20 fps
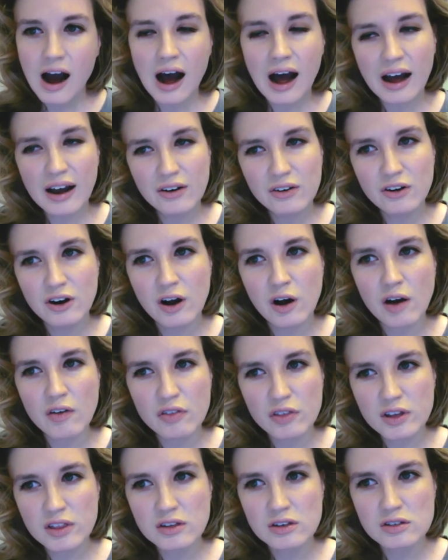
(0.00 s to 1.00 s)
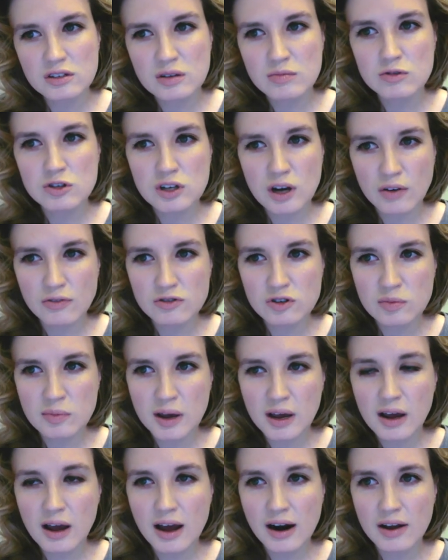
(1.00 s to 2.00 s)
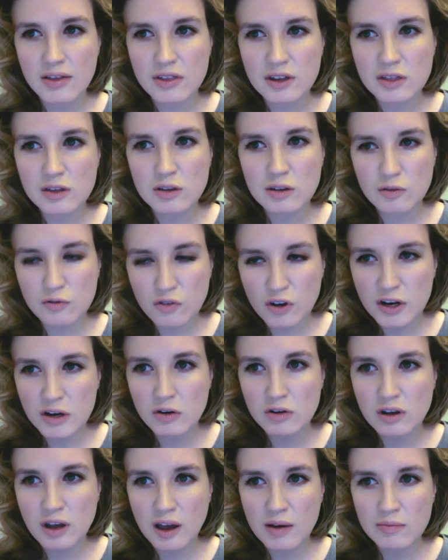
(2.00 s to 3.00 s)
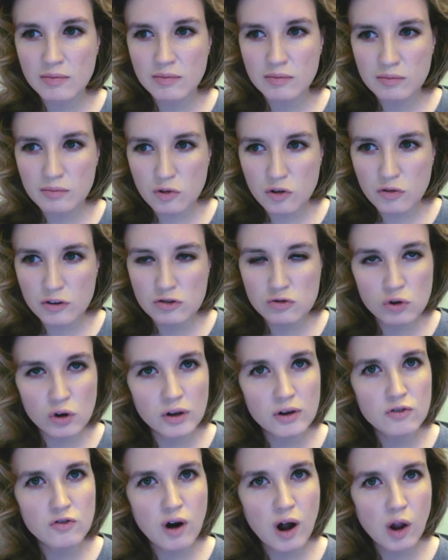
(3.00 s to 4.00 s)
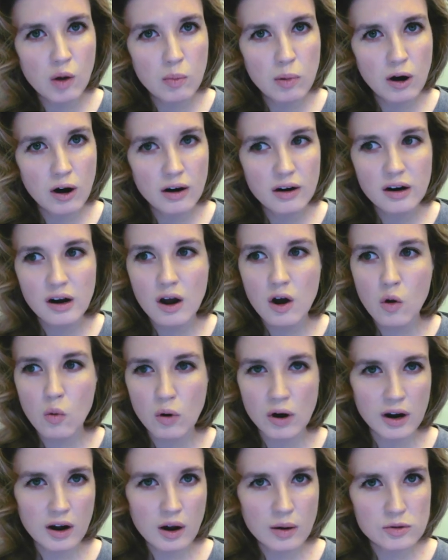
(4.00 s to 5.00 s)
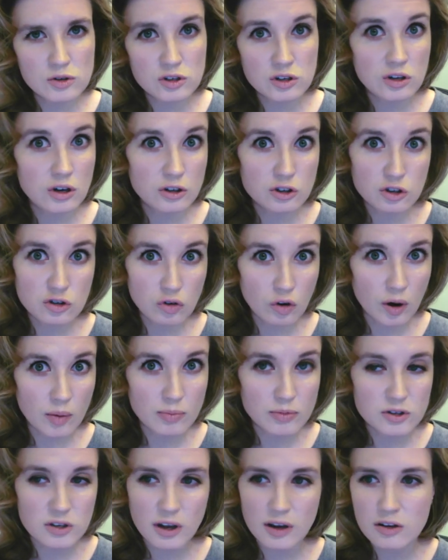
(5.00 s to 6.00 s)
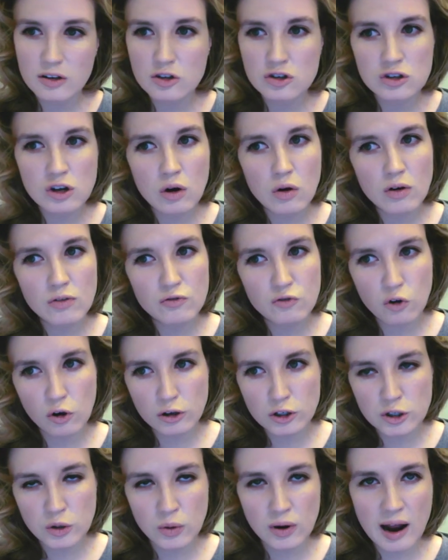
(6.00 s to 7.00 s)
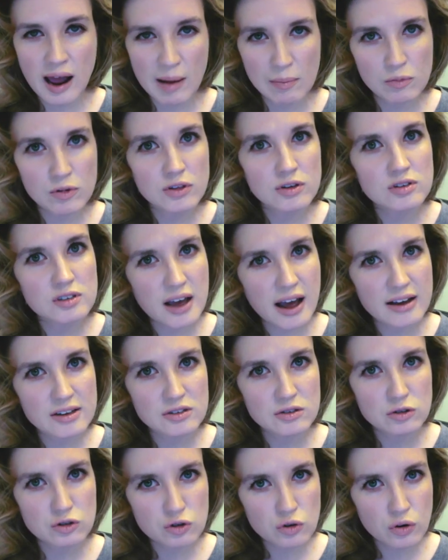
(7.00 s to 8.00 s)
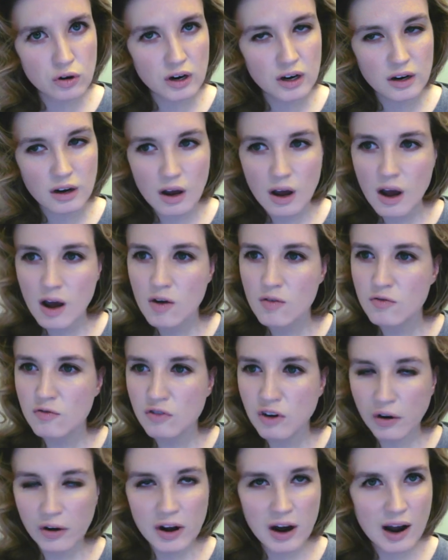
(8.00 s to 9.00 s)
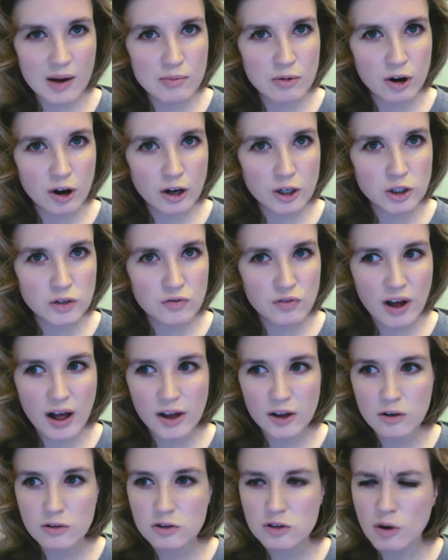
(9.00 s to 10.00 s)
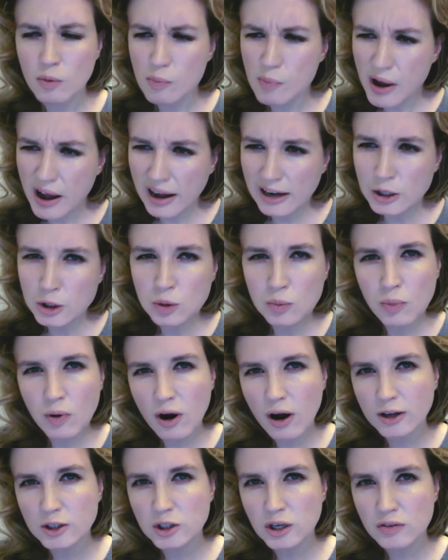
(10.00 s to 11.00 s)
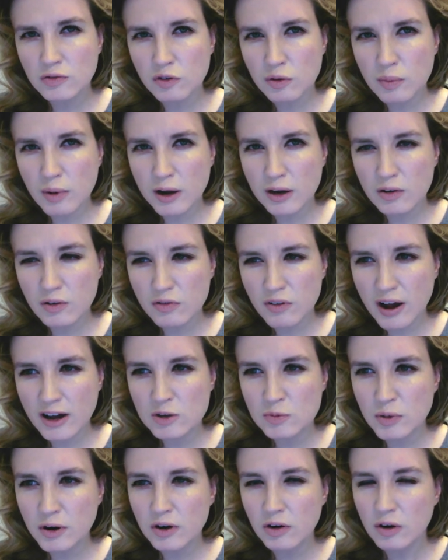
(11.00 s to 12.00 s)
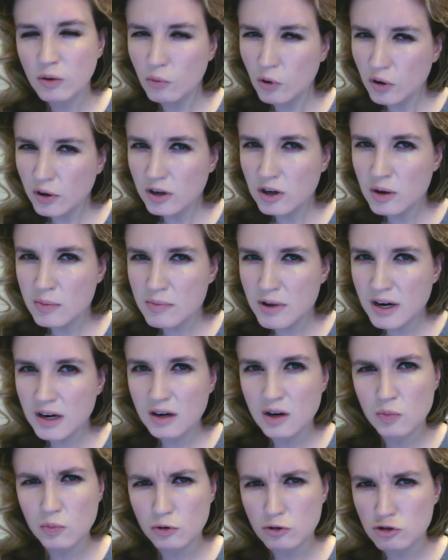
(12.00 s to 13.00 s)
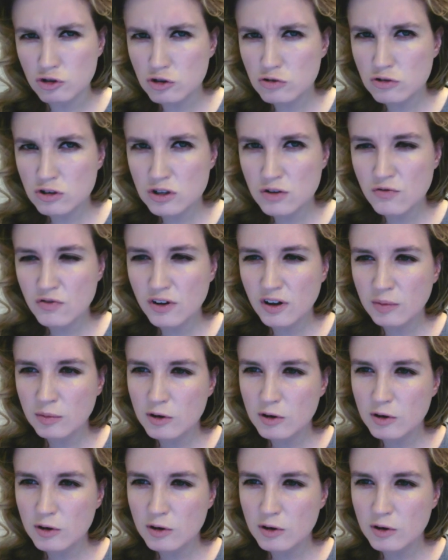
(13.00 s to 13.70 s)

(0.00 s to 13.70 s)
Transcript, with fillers: I don't know. I think this seems tough to me, and I think that the video game movies really fall apart when it comes to their scripts. Like, it's so unfortunate what happened with Assassin's Creed. Very high production values, a passion project for Michael Fassbender. He really committed. He produced the film.